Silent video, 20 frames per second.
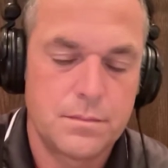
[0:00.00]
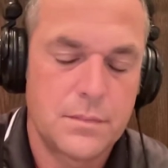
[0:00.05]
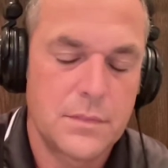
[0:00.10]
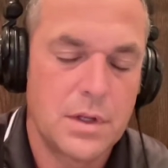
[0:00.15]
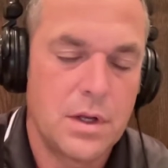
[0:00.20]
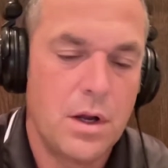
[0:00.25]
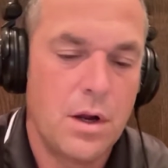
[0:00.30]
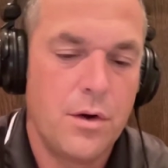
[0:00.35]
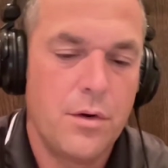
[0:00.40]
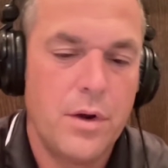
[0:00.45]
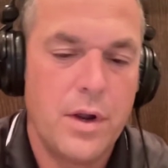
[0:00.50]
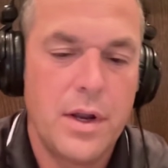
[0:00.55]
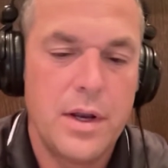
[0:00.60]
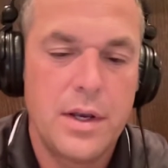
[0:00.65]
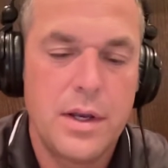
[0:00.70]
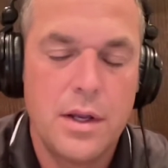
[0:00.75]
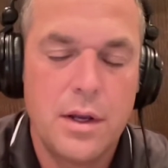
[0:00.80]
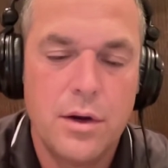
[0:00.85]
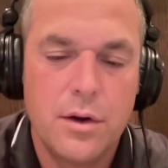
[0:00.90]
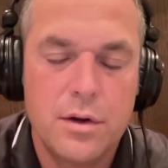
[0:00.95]
All right,
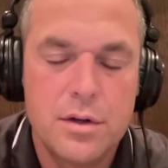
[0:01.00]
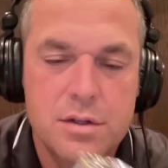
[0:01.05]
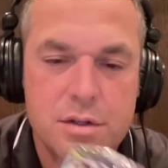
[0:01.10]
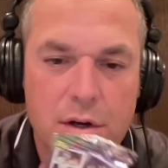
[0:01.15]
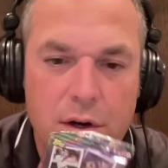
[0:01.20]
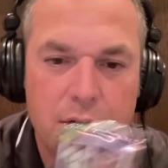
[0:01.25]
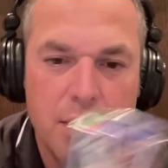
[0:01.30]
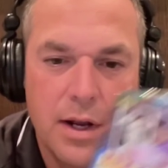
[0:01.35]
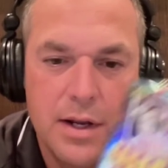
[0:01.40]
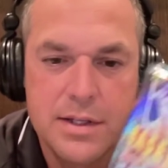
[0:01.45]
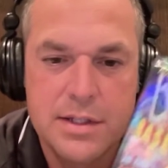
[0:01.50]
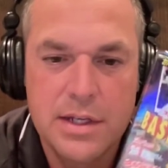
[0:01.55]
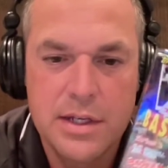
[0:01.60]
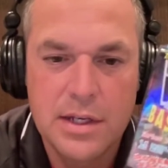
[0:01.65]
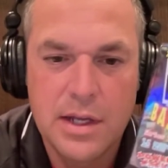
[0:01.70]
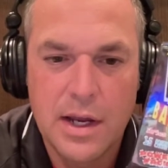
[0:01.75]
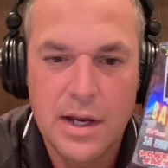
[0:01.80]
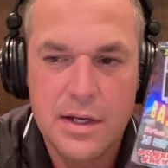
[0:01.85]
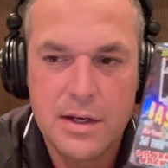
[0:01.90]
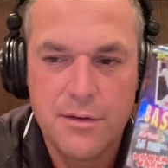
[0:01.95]
here is our
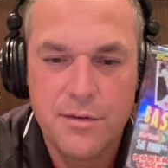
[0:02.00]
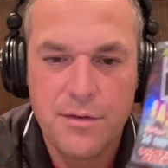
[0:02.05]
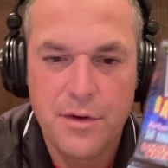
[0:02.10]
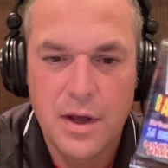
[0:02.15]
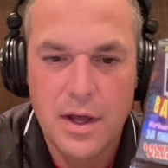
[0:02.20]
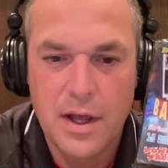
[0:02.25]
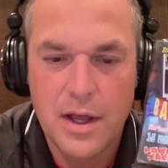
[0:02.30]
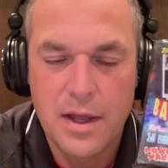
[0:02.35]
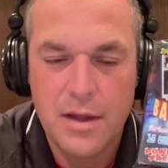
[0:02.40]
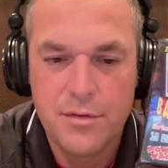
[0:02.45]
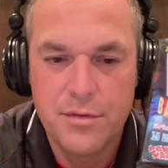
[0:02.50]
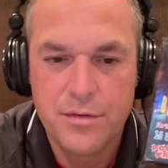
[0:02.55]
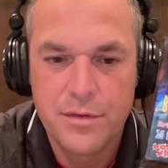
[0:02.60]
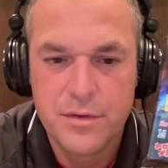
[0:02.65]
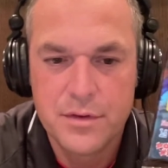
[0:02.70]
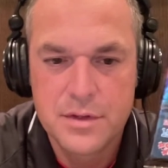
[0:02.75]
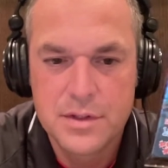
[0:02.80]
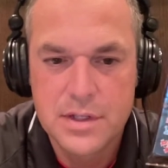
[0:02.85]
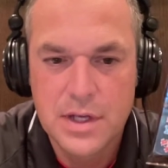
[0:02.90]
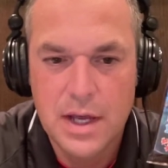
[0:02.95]
1995
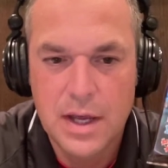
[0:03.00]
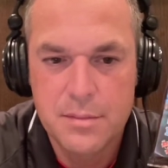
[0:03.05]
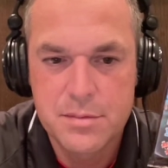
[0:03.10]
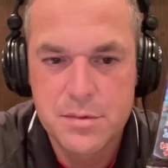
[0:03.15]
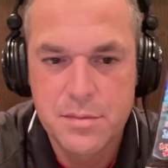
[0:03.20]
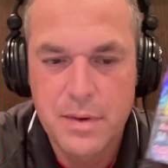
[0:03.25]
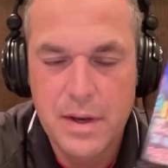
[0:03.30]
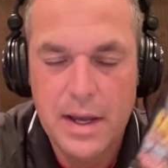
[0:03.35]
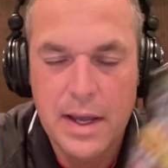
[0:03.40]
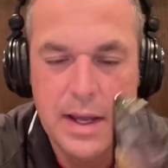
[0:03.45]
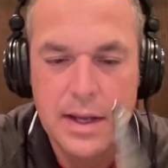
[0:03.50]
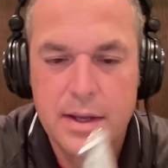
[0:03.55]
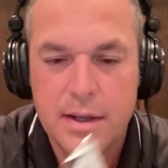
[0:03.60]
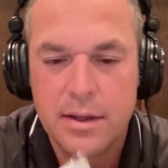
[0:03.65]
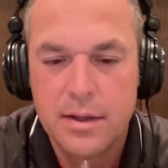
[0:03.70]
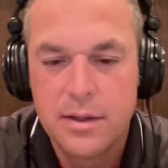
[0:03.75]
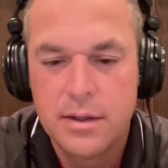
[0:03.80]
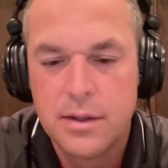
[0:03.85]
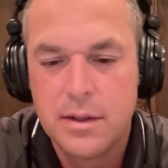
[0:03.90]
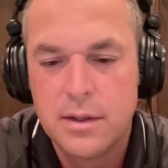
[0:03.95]
Topps pack.
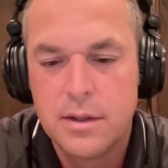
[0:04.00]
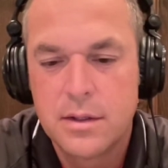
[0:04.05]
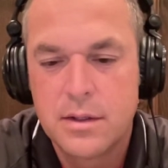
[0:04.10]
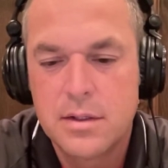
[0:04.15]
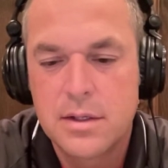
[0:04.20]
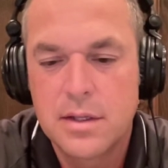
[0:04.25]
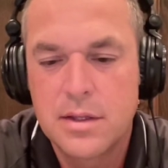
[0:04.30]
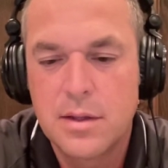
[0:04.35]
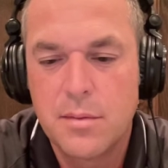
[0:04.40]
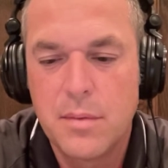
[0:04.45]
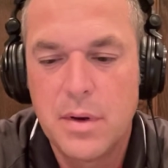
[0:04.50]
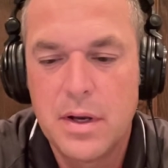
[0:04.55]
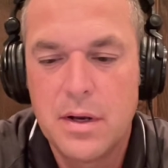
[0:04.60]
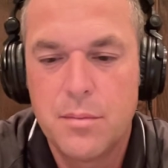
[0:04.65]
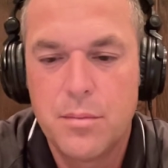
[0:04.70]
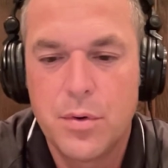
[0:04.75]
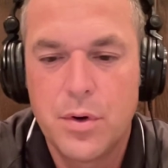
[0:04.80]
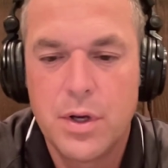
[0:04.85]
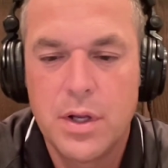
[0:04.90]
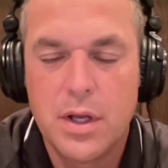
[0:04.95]
Looks like they made it
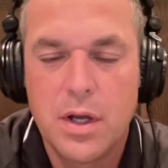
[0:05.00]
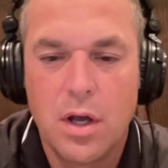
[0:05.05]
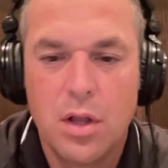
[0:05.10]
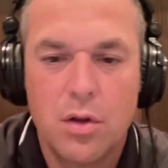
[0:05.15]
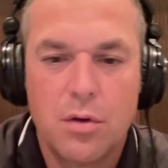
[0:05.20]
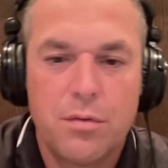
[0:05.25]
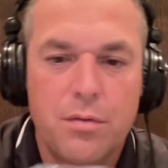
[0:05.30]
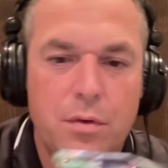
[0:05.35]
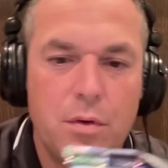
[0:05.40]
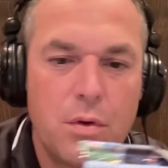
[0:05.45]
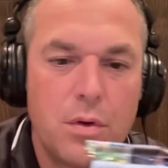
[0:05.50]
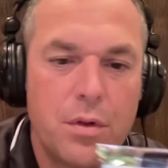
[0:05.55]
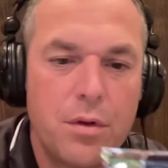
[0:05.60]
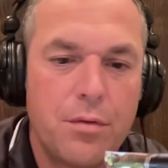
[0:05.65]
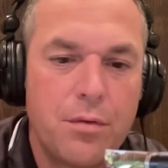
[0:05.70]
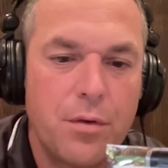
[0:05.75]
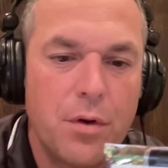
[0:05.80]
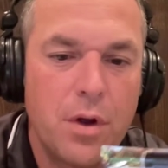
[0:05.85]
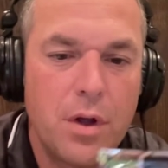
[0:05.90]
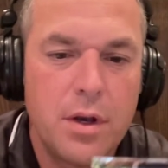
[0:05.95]
pretty colorful in the
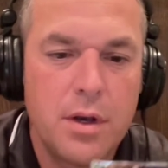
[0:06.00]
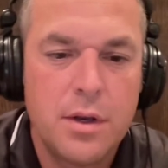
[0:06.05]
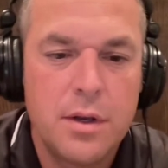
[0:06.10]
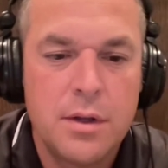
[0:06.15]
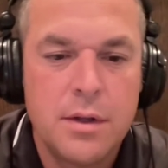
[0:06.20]
front.